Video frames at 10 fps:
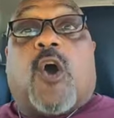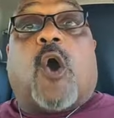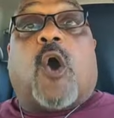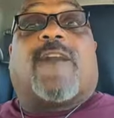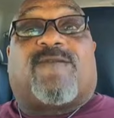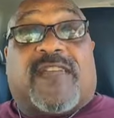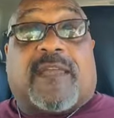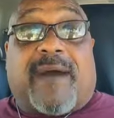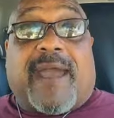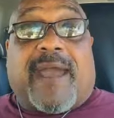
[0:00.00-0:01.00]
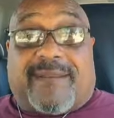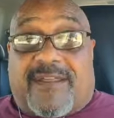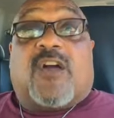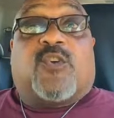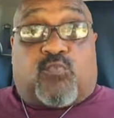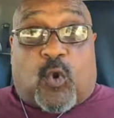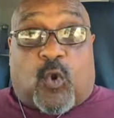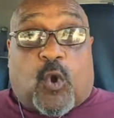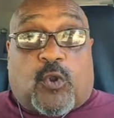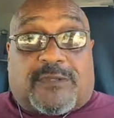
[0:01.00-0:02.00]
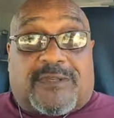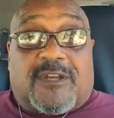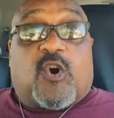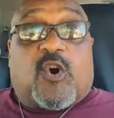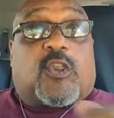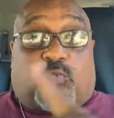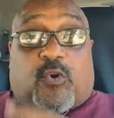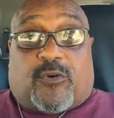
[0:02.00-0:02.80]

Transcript: you feeding mind? The world or the word?